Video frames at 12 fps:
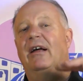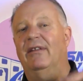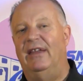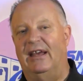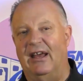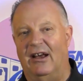
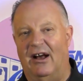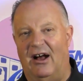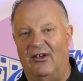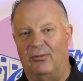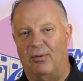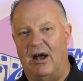that can
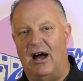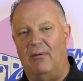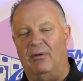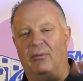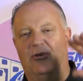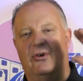cause
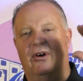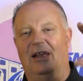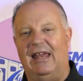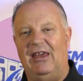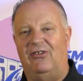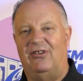problems or at
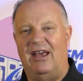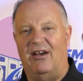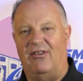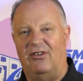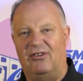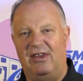least tear
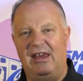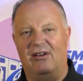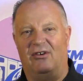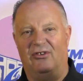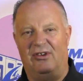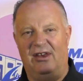the seals,